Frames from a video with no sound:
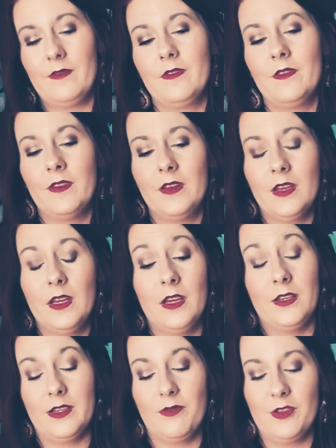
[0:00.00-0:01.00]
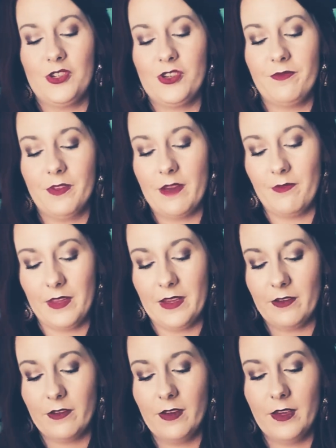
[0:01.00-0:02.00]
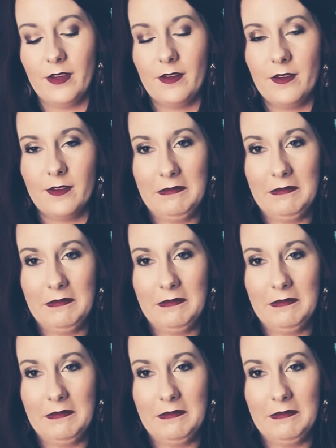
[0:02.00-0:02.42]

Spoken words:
Didn't really shuffle that one that good.